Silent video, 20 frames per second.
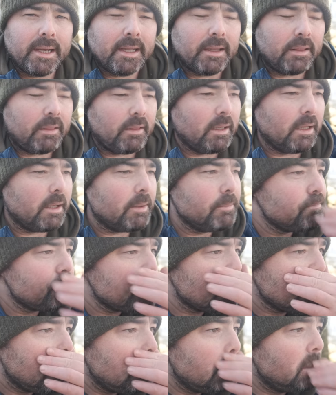I think.
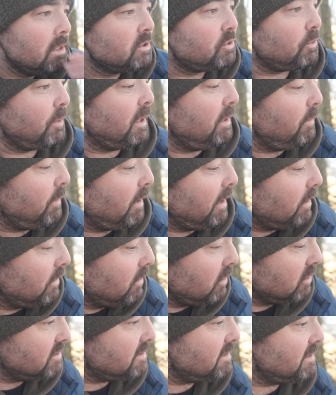So, anyway,
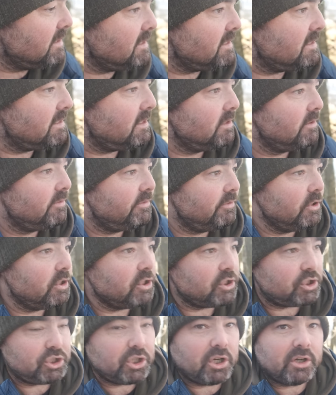on to this
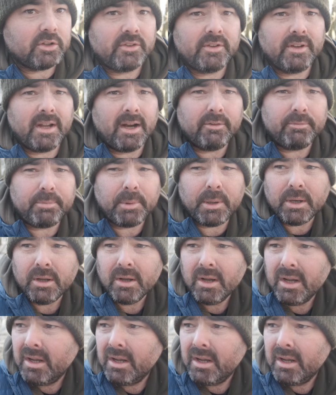first shot. Now, I've been